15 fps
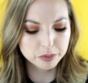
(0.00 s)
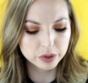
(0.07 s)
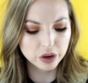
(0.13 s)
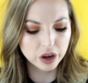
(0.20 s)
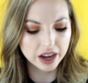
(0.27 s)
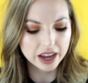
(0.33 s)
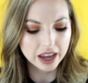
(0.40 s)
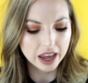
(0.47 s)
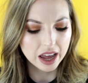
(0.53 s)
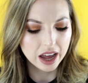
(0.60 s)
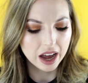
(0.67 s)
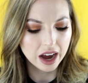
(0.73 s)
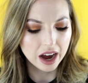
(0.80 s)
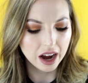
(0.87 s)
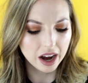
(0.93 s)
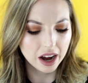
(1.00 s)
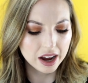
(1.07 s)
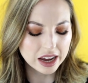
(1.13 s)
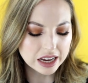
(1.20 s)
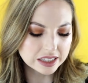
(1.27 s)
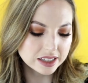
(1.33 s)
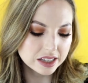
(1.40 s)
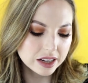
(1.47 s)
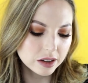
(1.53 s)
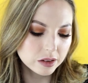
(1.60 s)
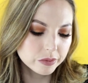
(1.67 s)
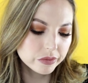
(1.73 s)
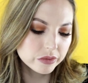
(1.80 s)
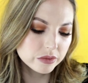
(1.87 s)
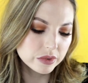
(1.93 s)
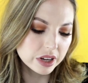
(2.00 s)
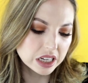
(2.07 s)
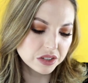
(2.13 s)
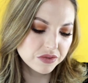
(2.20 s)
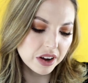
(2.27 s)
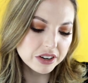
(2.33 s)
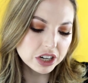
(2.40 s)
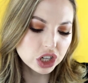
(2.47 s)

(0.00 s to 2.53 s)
but it's very